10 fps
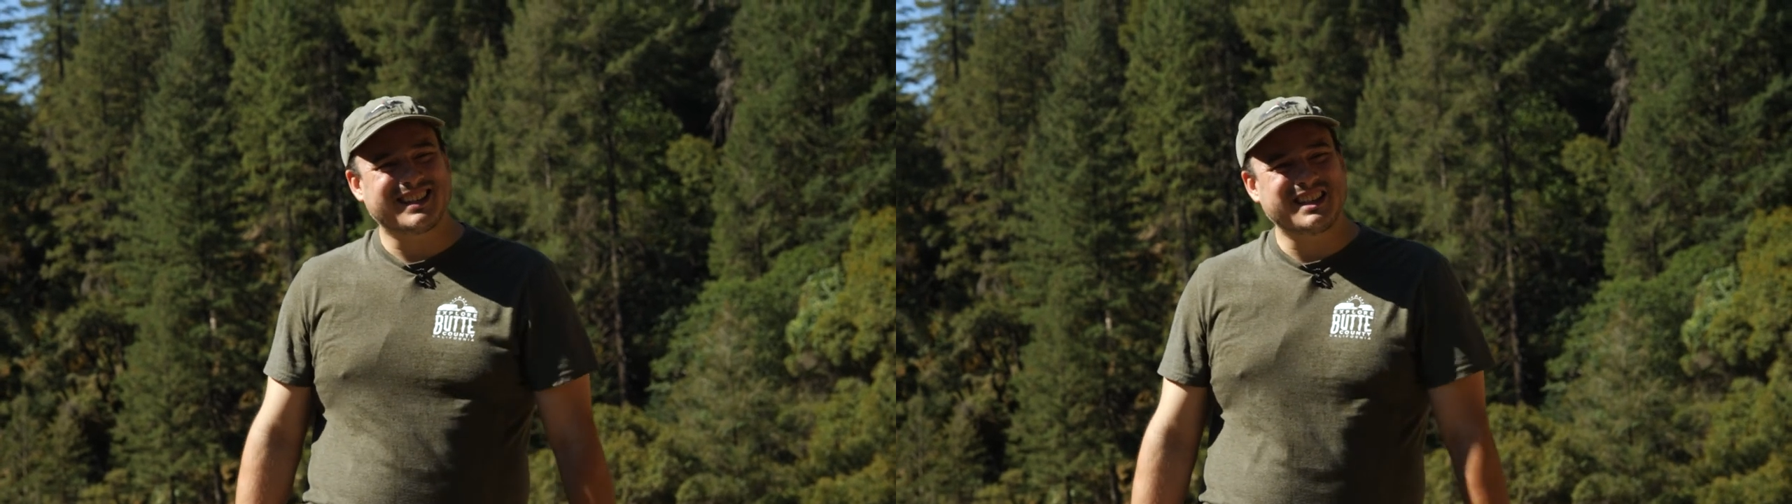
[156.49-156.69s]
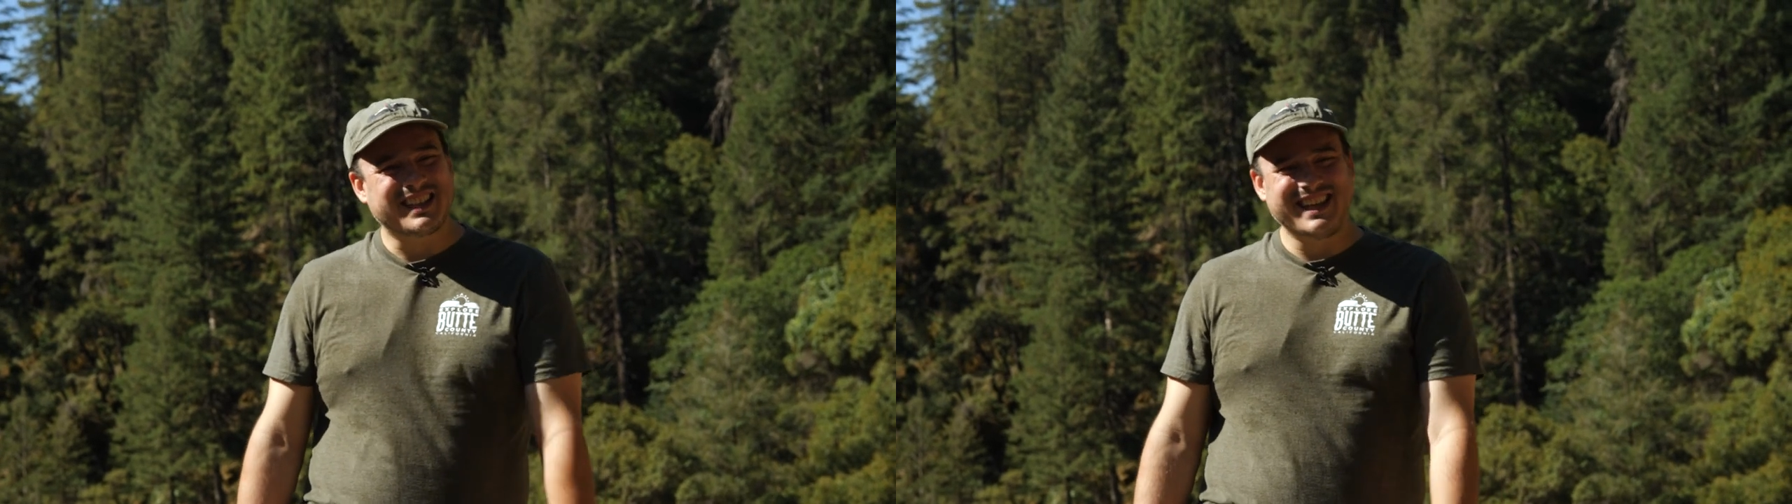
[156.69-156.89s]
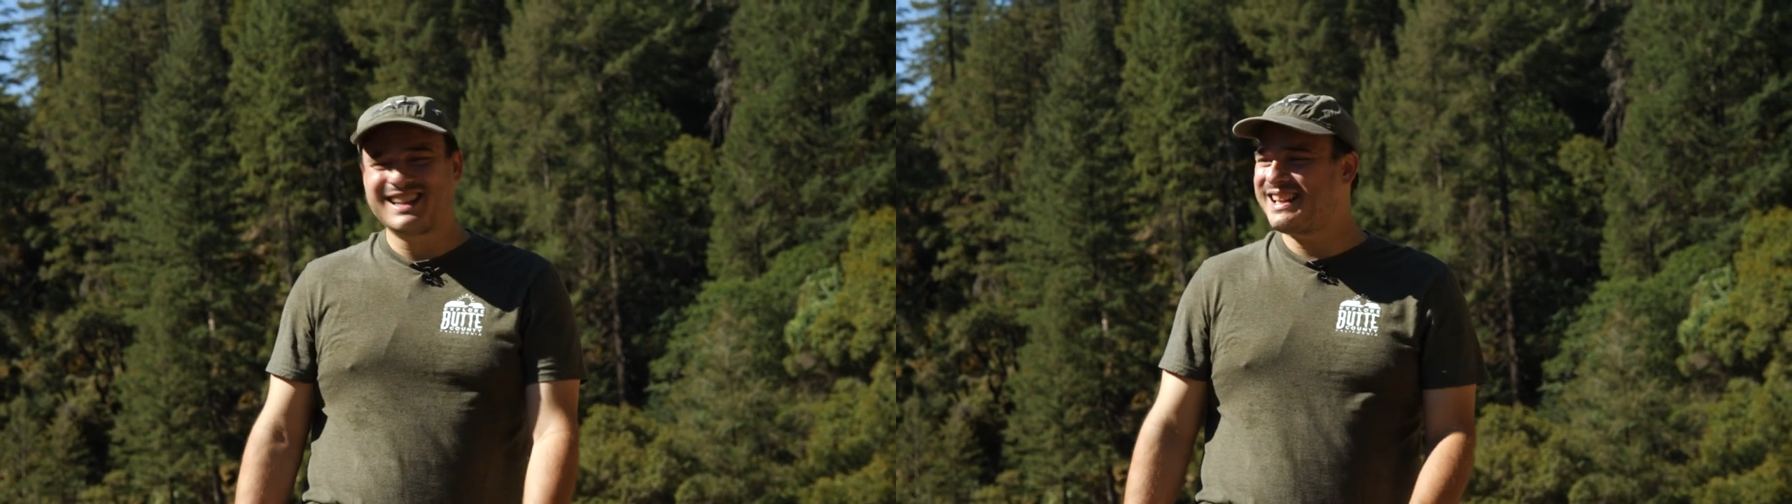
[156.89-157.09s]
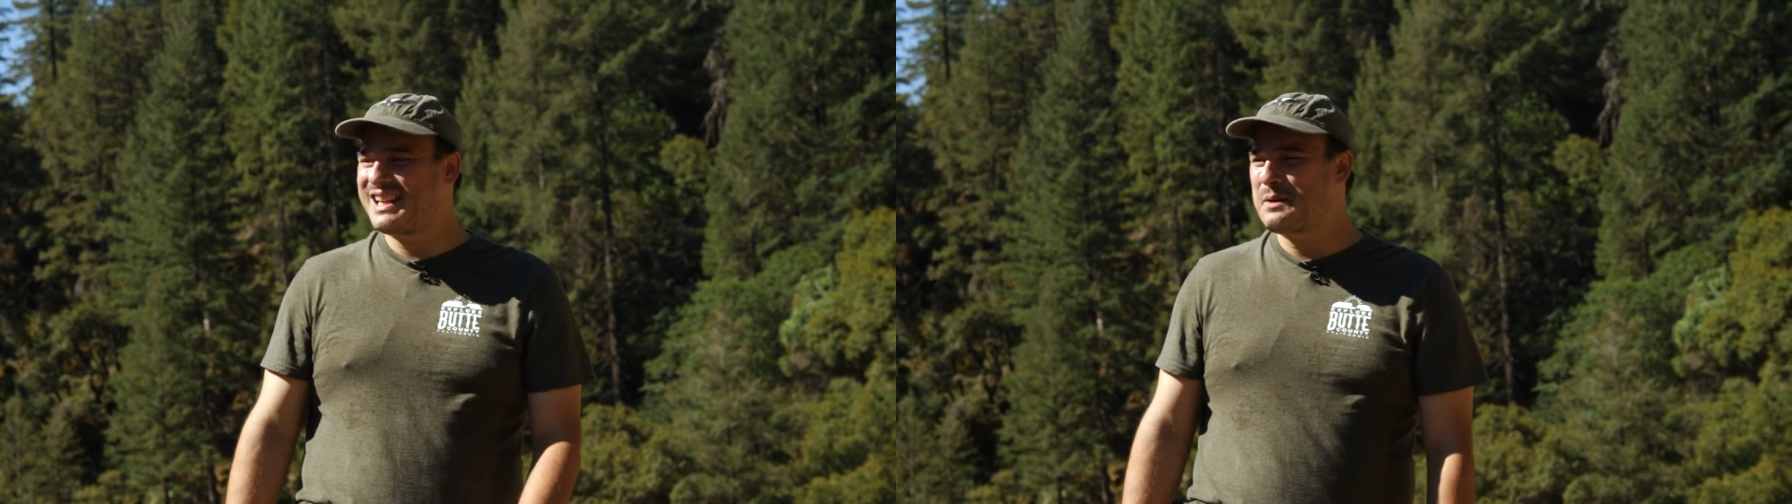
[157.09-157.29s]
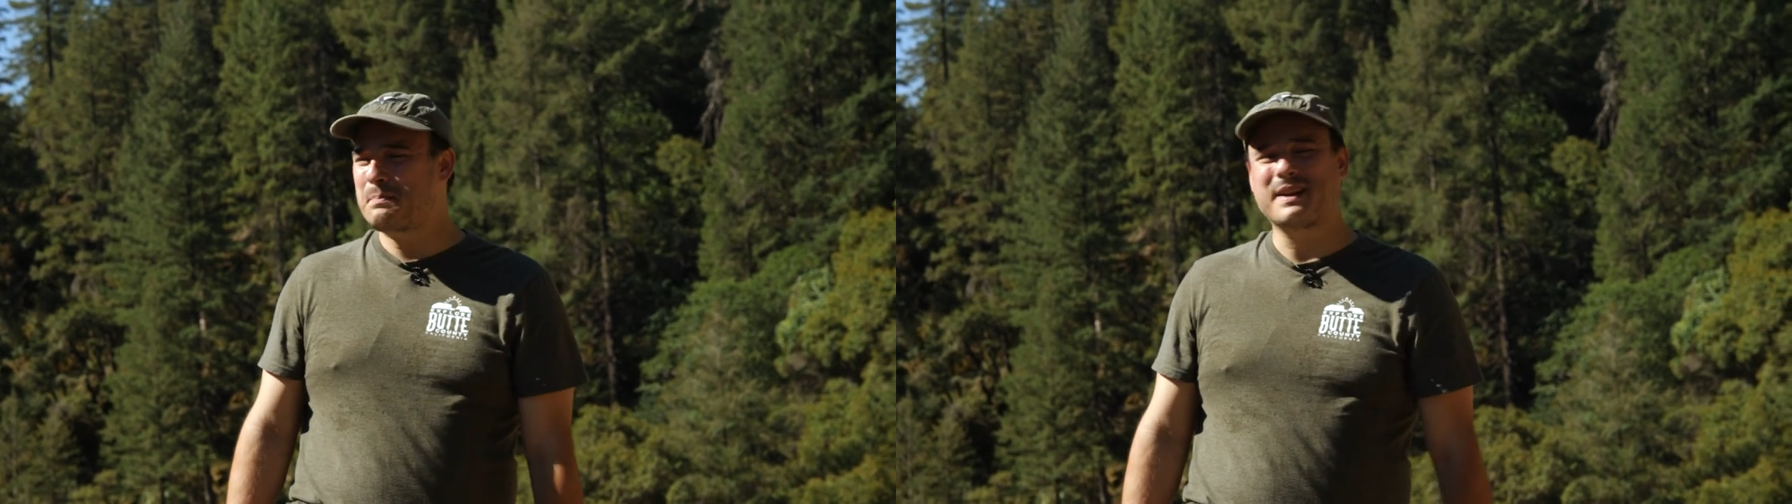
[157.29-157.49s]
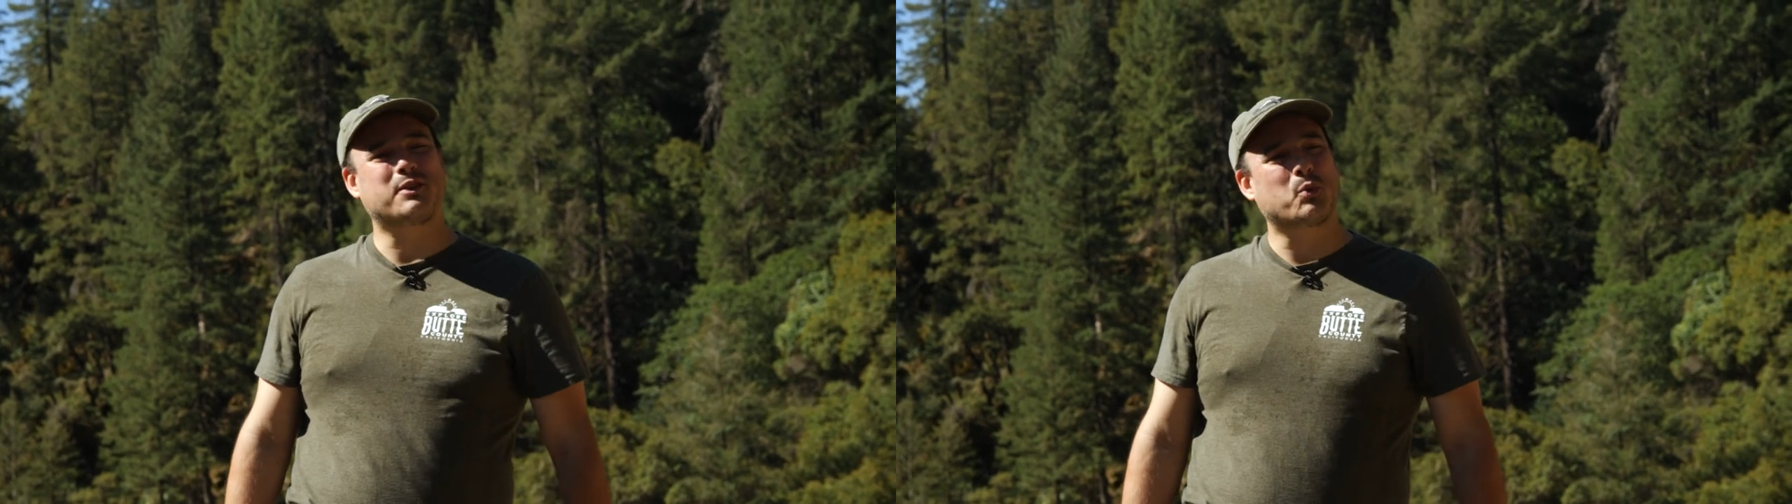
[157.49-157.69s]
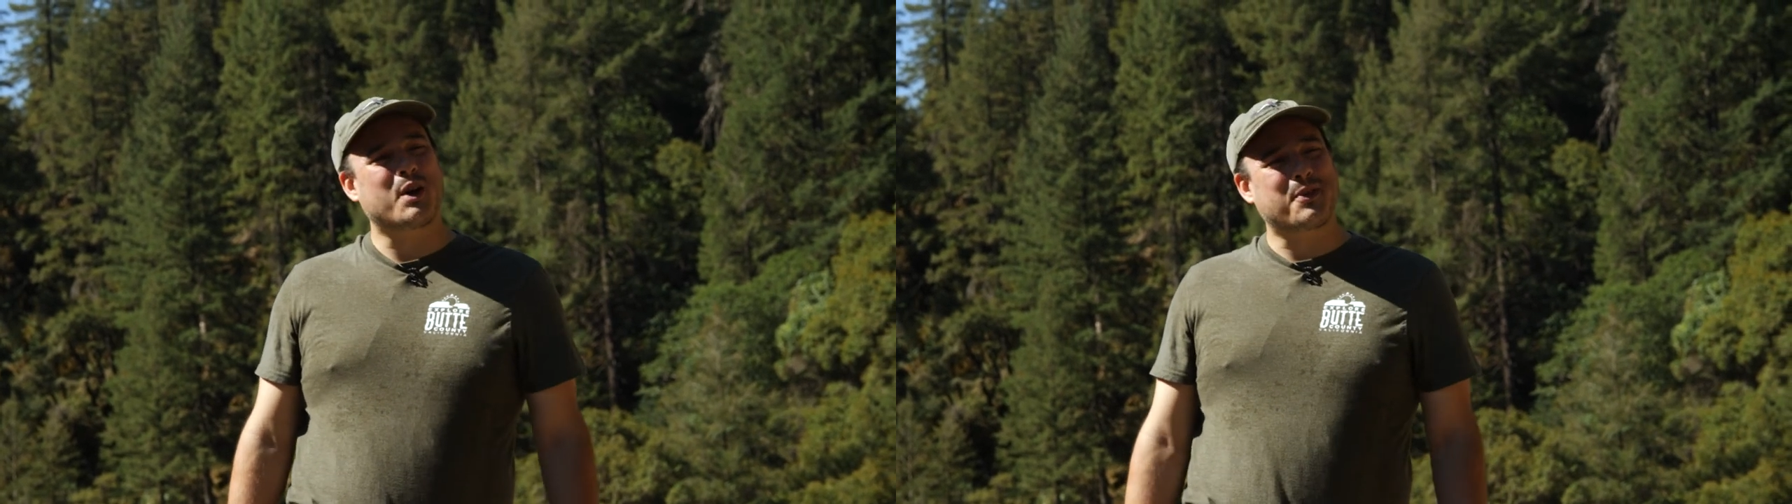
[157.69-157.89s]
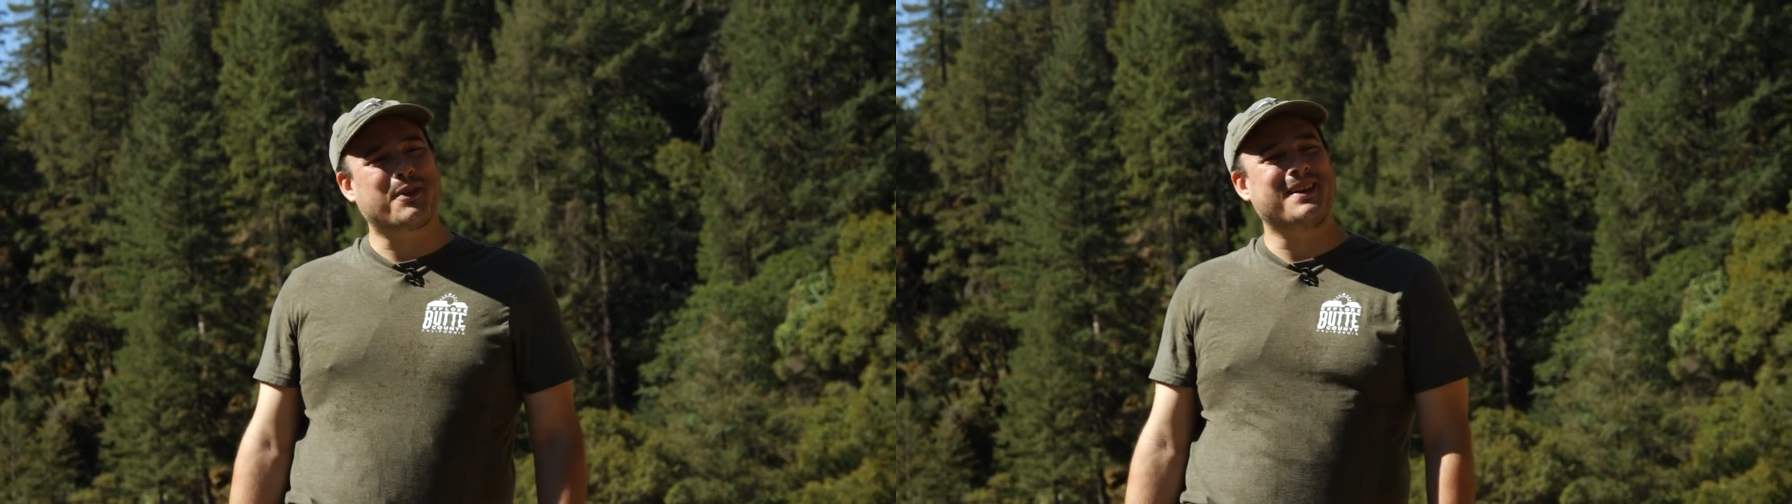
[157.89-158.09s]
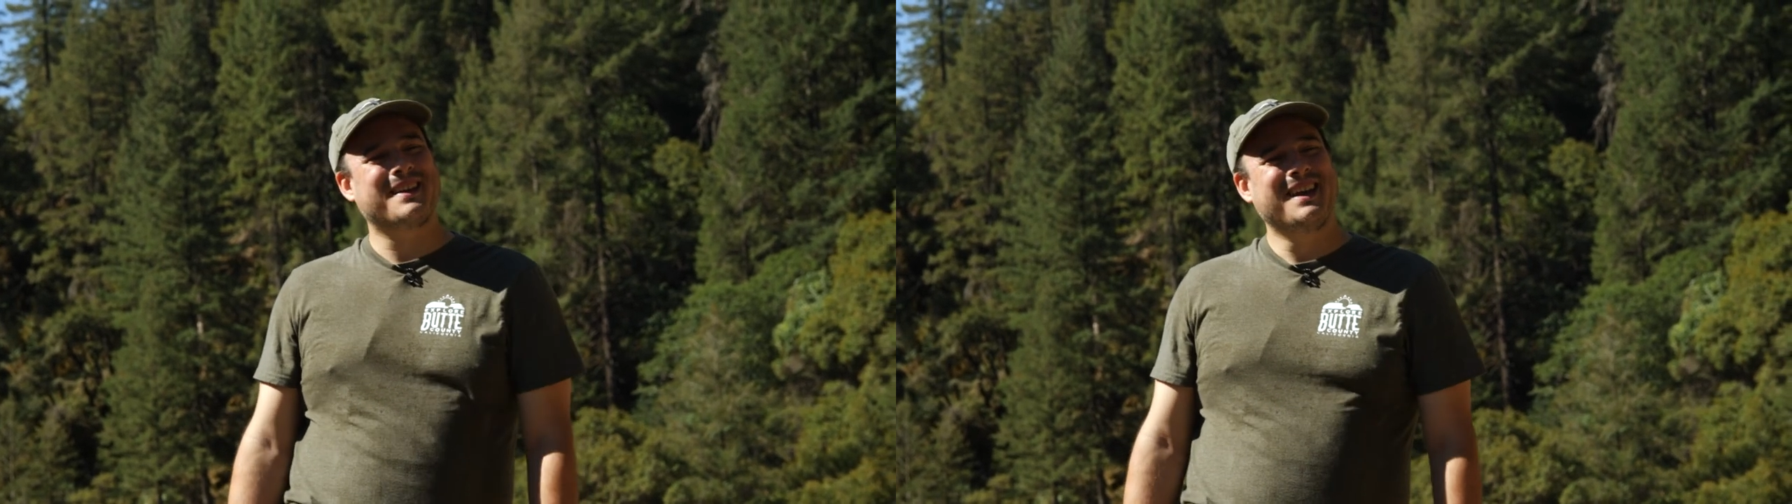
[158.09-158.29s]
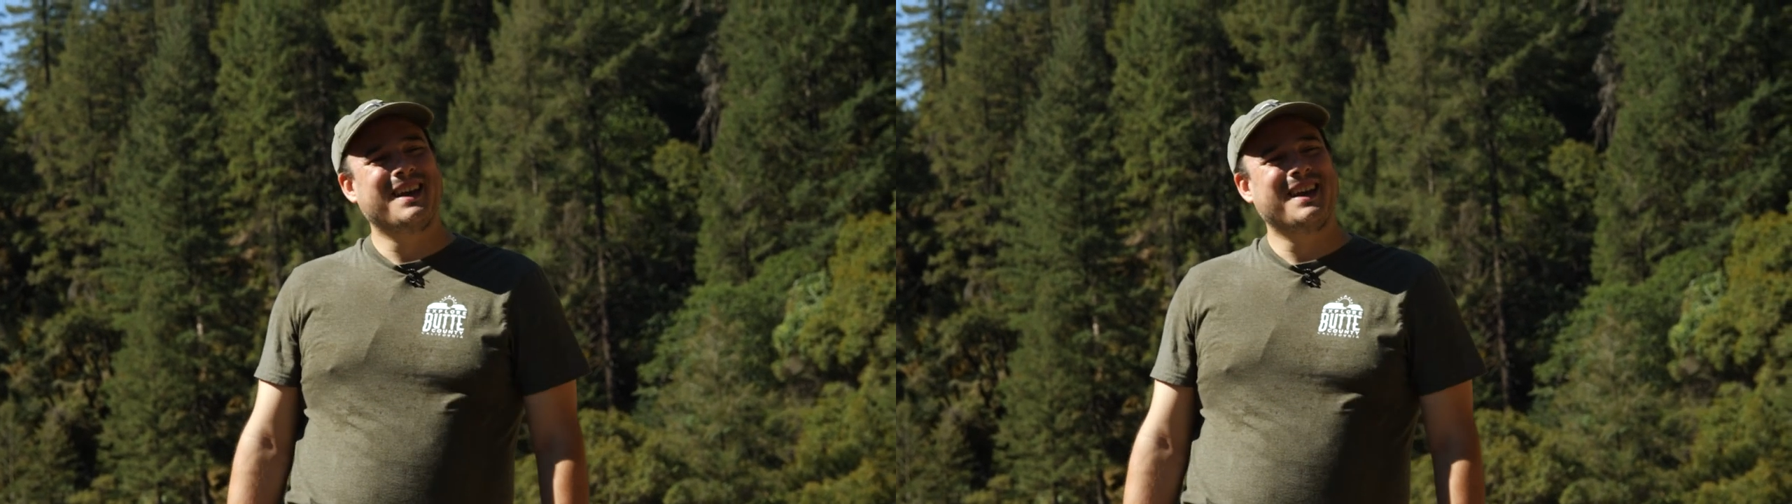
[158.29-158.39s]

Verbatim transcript: a little hillier, but it's worth it.